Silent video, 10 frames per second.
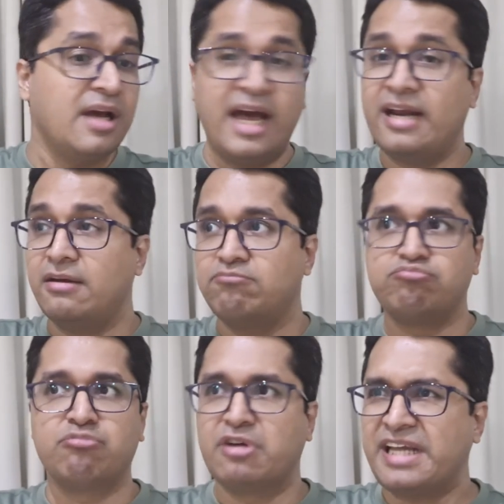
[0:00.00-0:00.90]
and
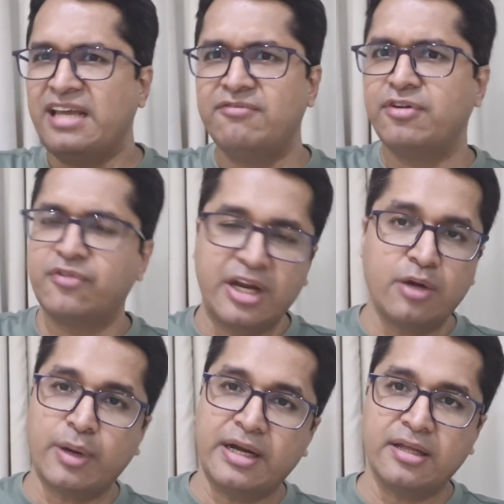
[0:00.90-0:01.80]
10,
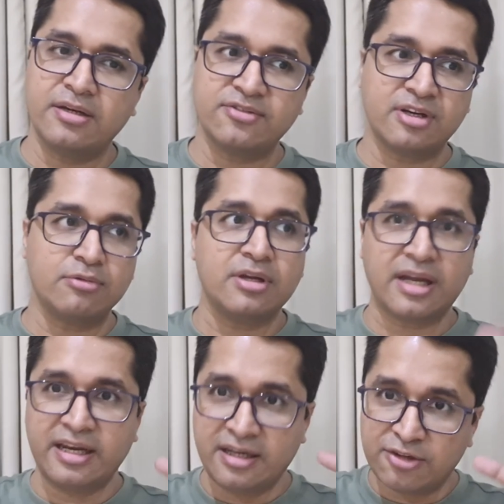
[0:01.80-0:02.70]
15, 20 years down the line,